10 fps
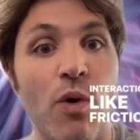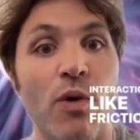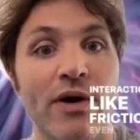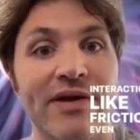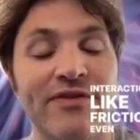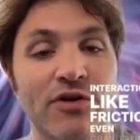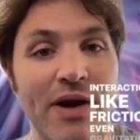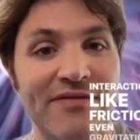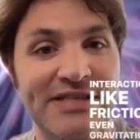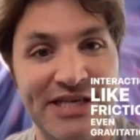or even
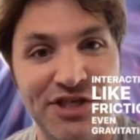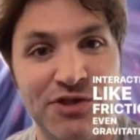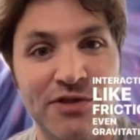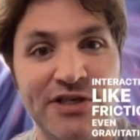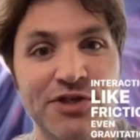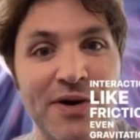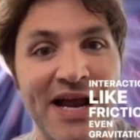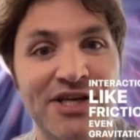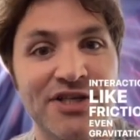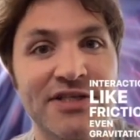gravitational
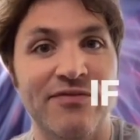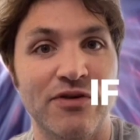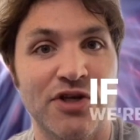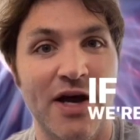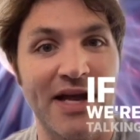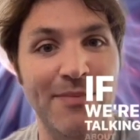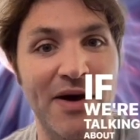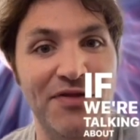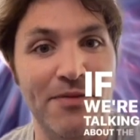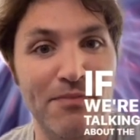interactions, if we're talking
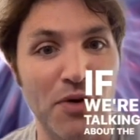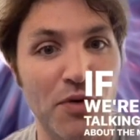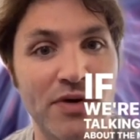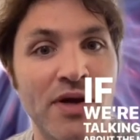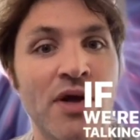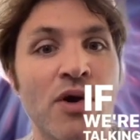about the moon,